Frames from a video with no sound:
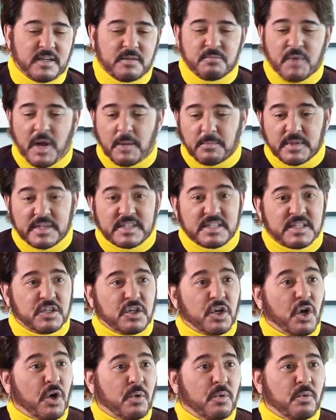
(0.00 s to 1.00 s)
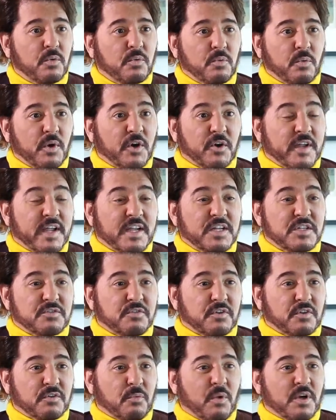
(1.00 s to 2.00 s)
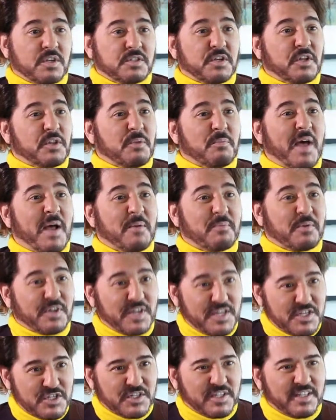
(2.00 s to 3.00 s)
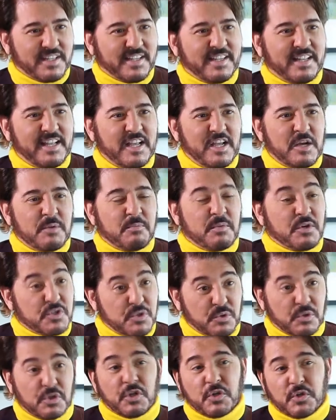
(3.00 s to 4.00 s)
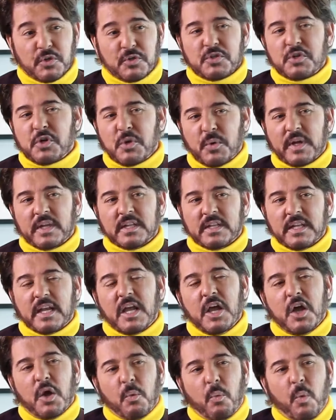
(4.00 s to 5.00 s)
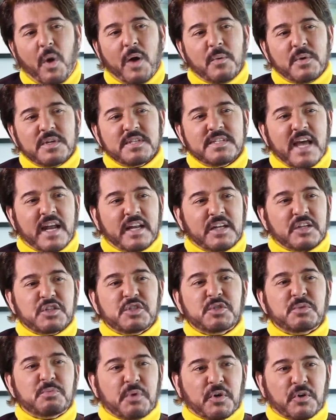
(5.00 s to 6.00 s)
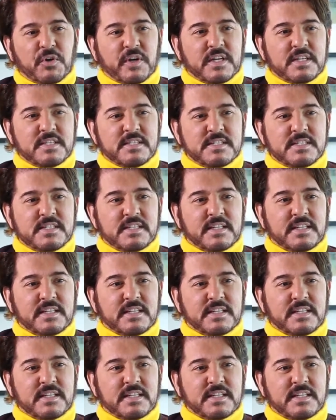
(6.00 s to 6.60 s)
Probably didn't know where Gainesville was on the map initially, but you learned quickly. What was that experience